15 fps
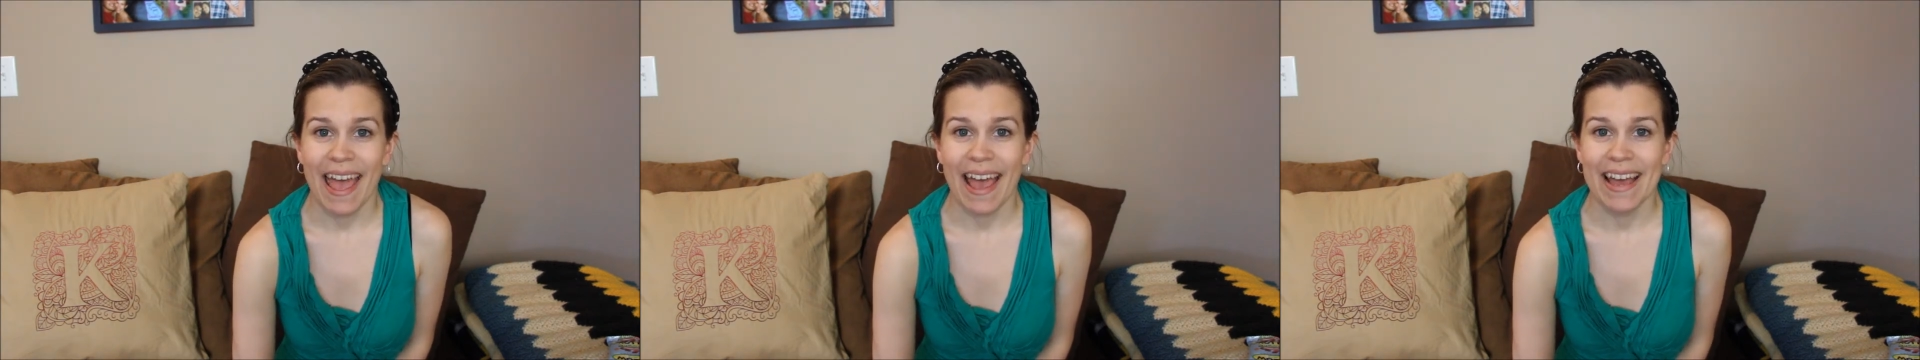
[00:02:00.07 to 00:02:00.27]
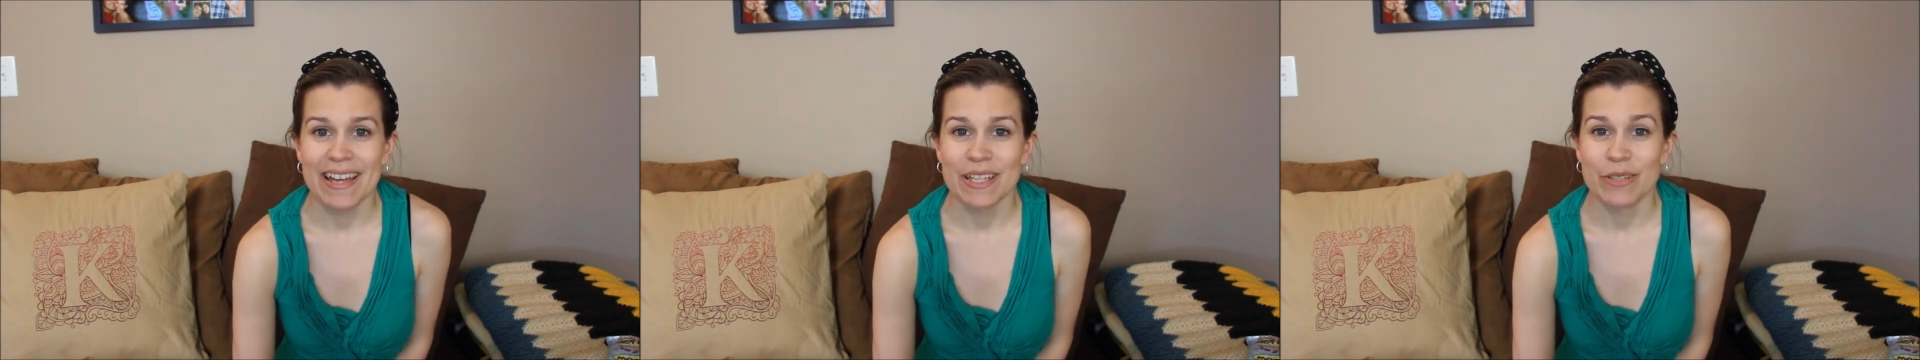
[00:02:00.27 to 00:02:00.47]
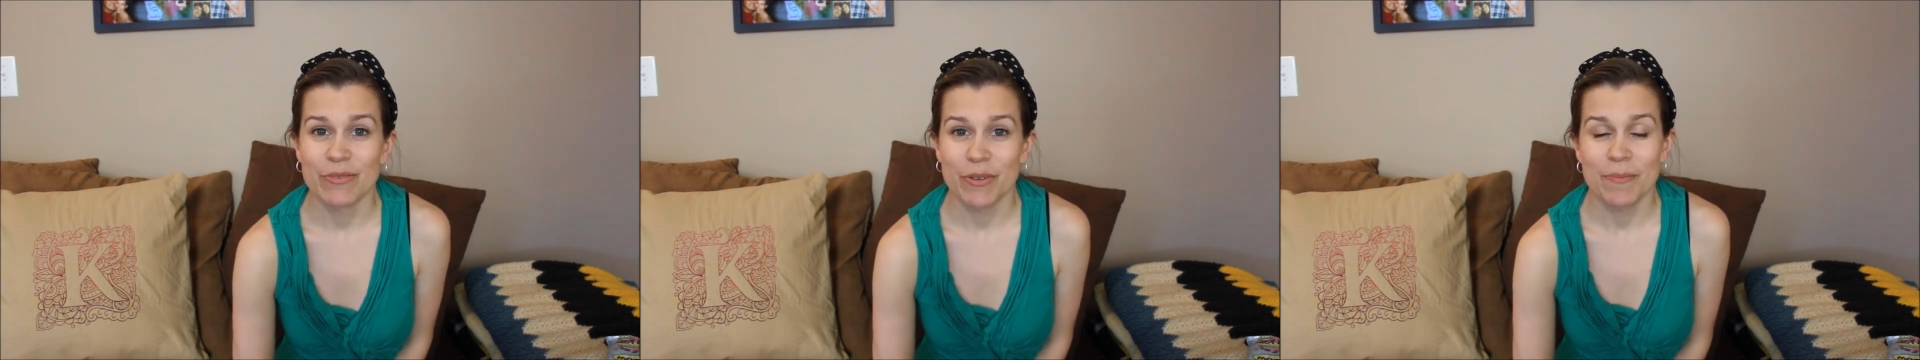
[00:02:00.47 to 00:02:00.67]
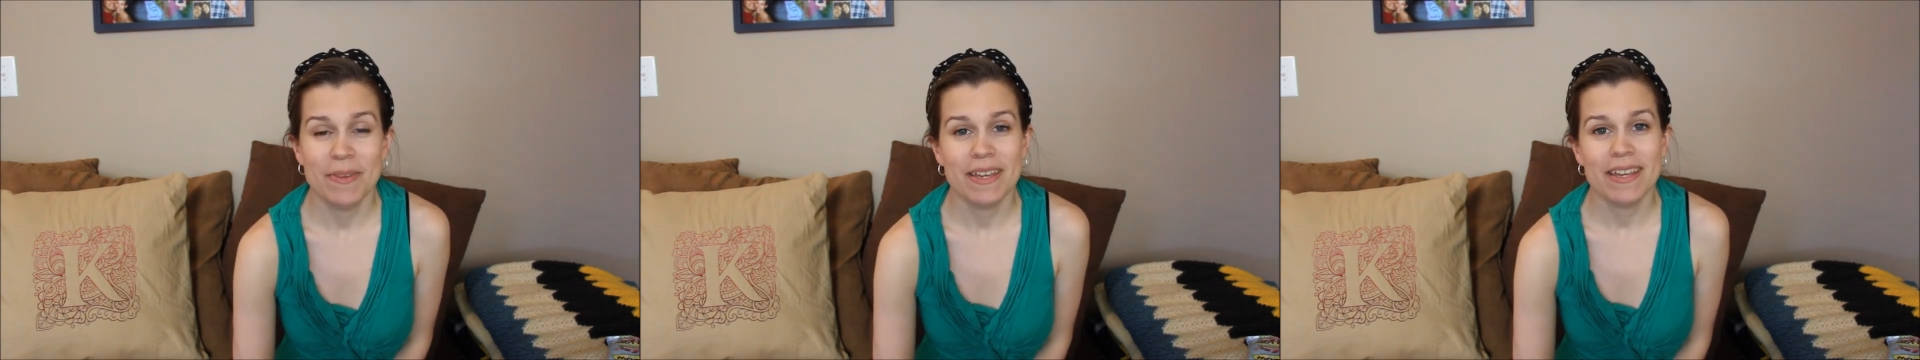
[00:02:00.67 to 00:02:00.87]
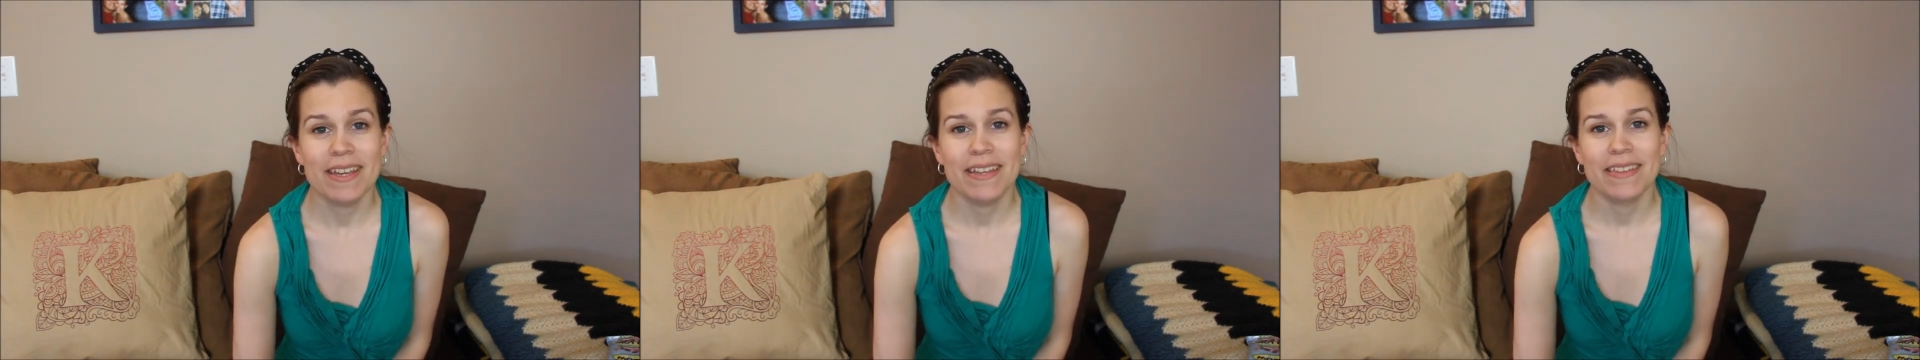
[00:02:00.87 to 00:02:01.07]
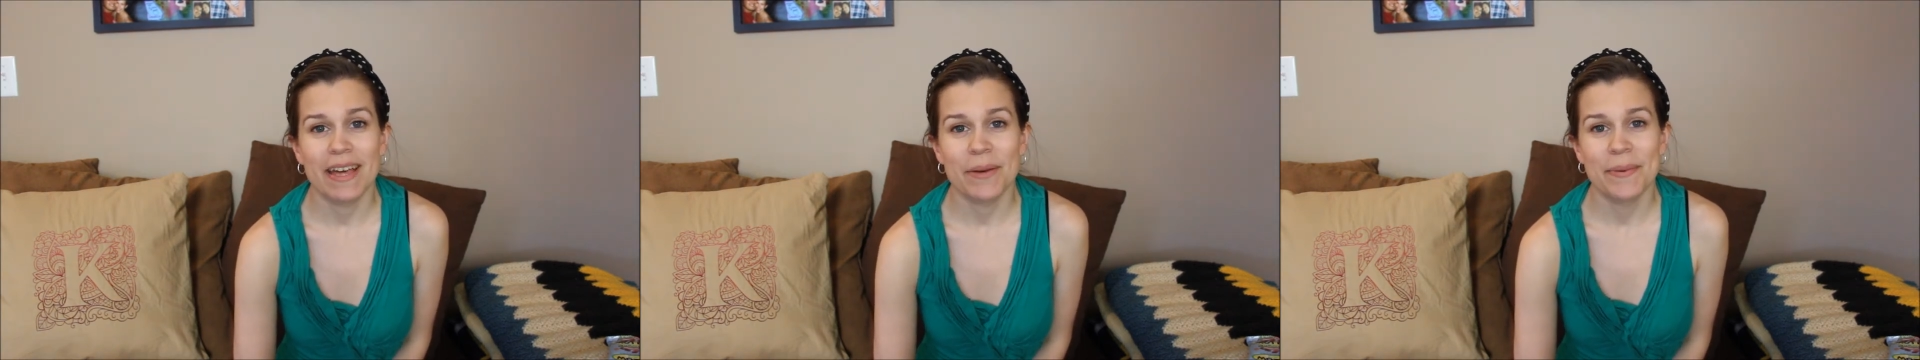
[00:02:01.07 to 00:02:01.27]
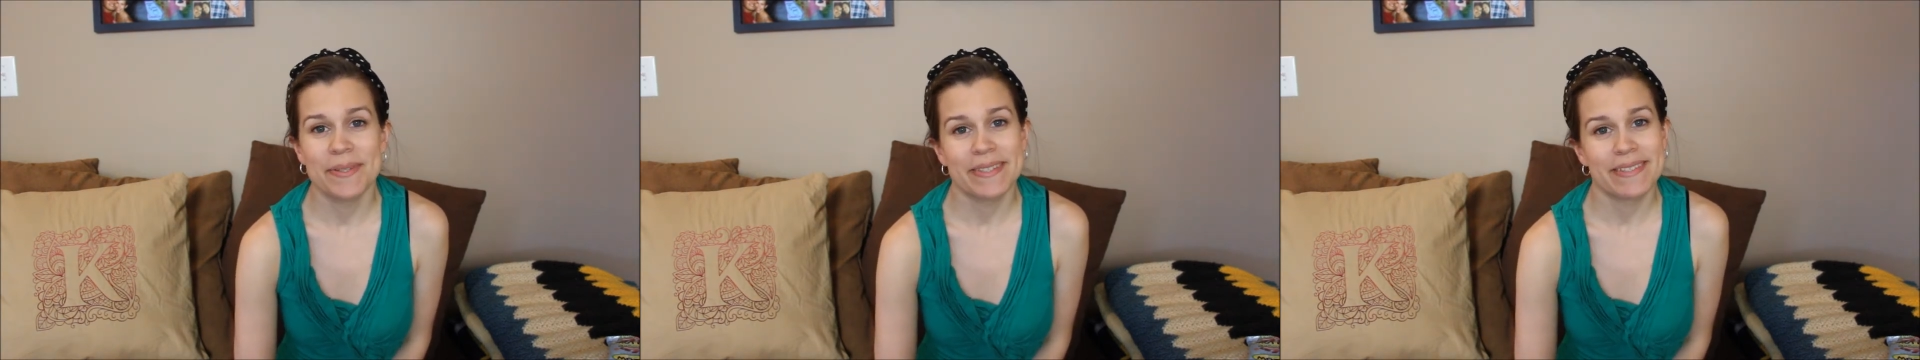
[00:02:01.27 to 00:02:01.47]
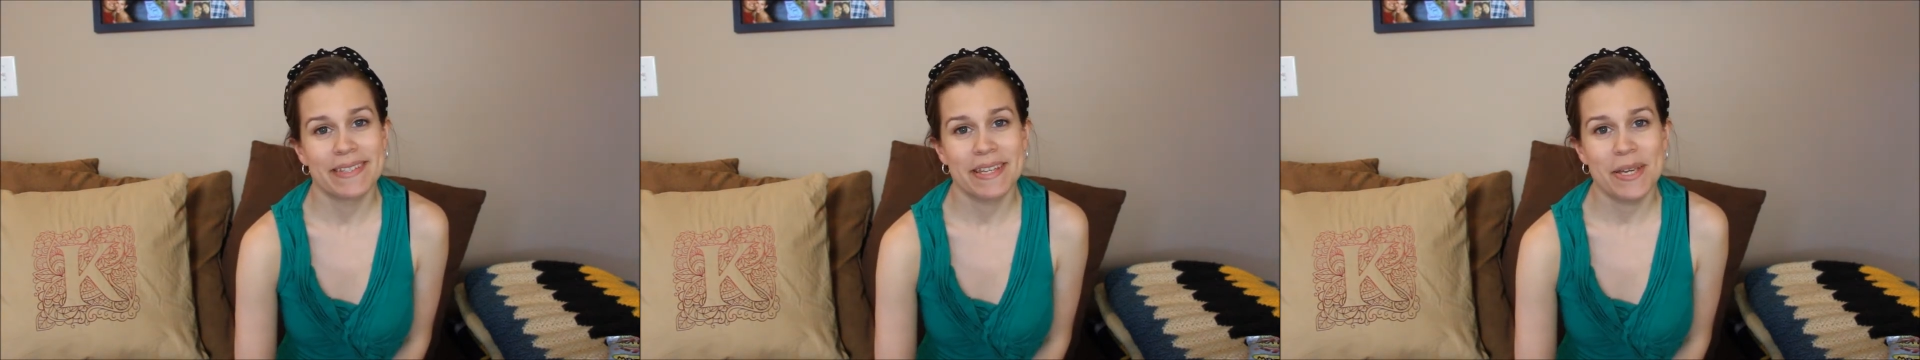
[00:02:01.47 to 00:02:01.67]
And for me, that
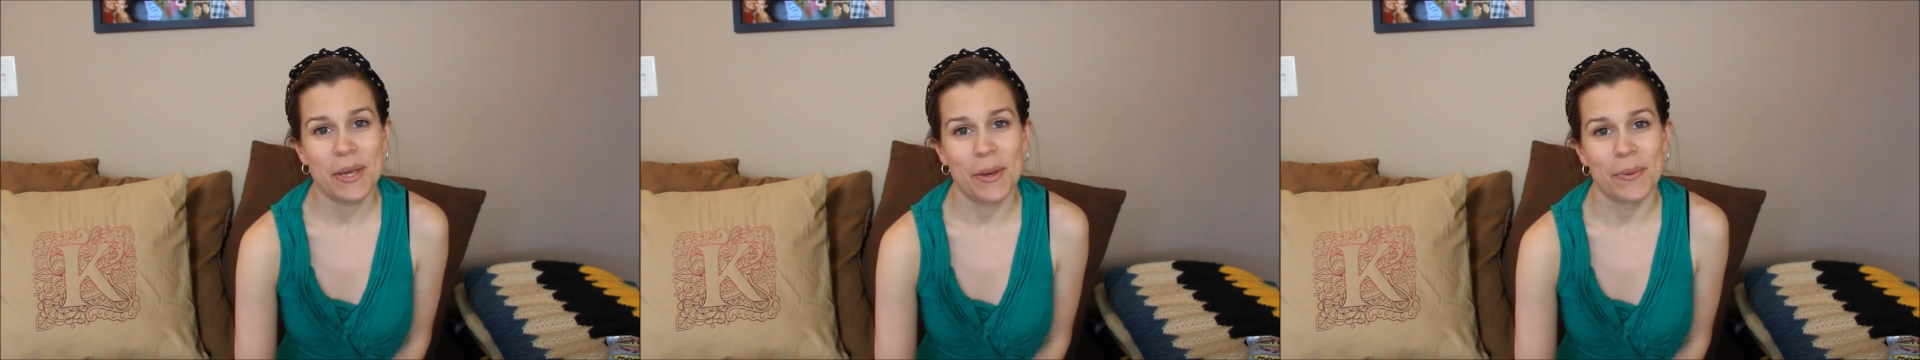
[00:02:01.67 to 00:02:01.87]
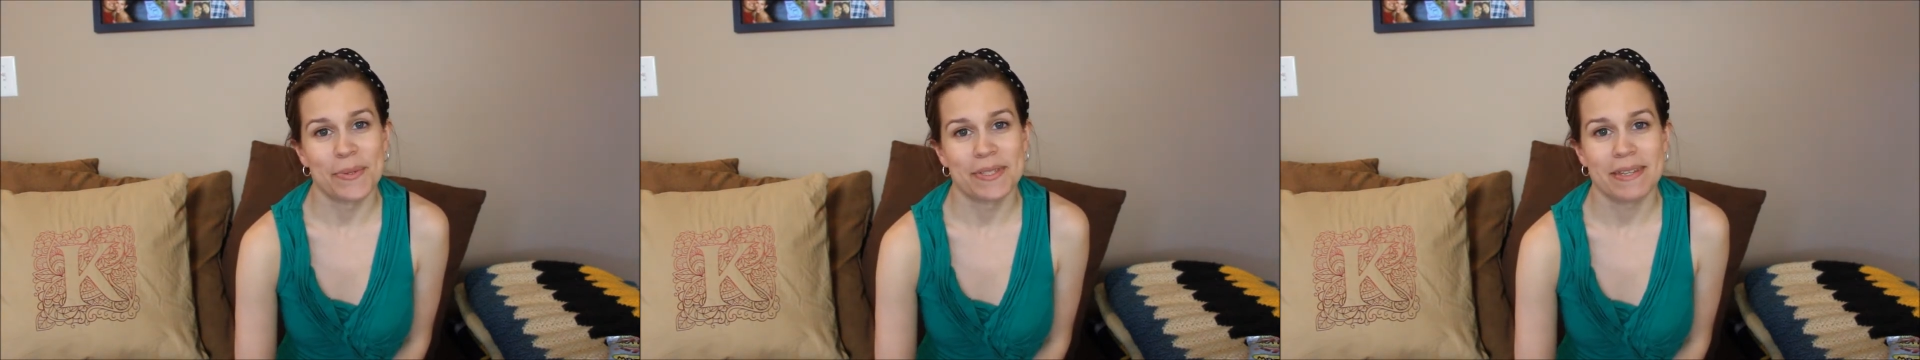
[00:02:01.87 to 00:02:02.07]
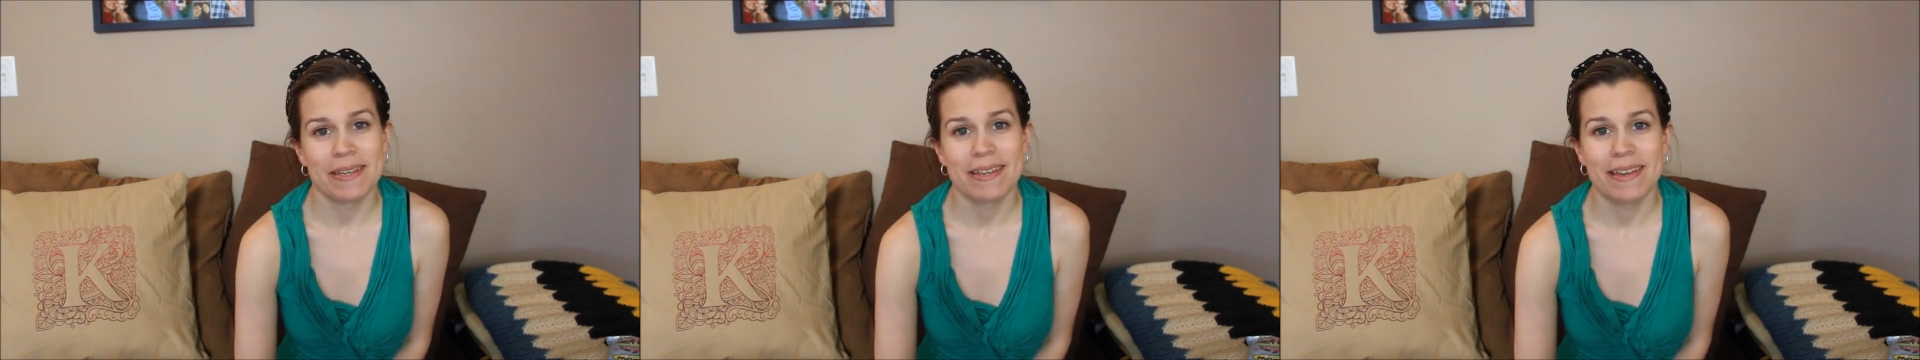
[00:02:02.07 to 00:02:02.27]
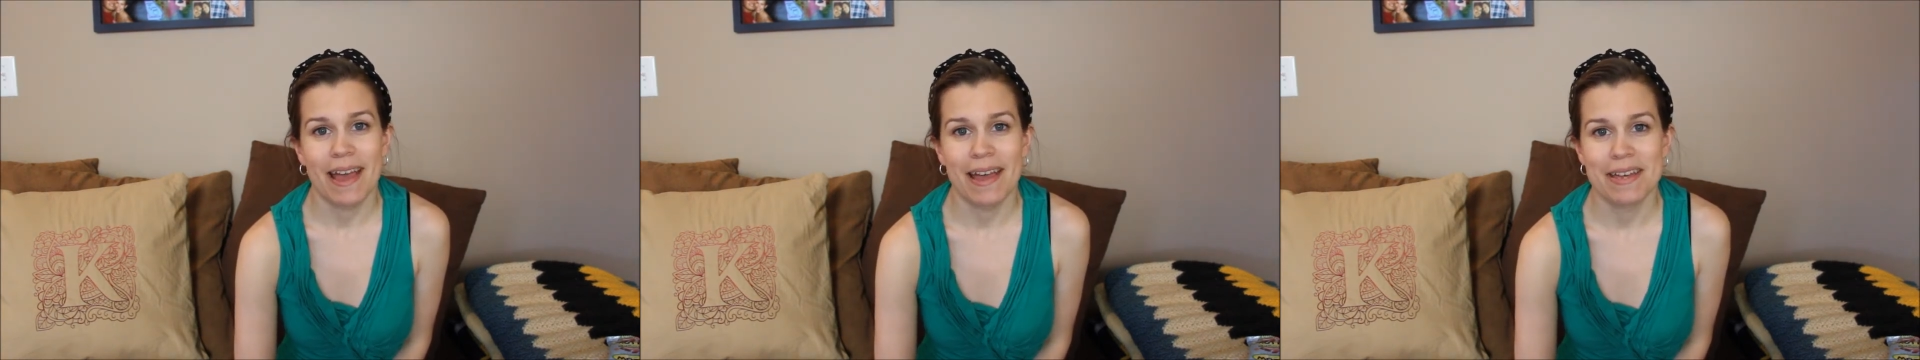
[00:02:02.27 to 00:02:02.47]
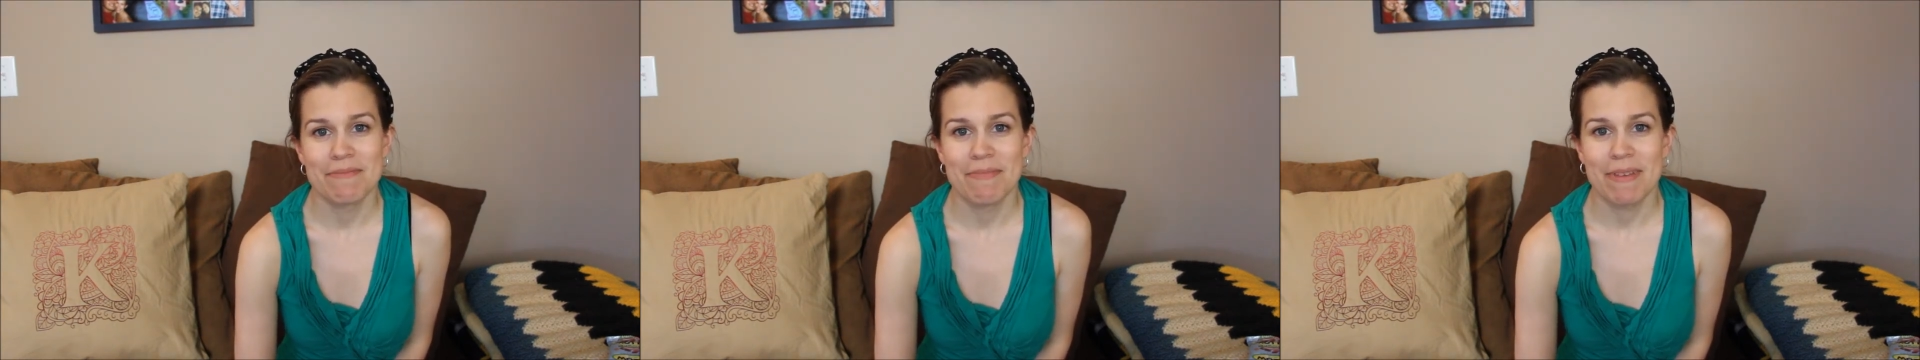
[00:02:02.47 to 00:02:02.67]
was a tea cozy. I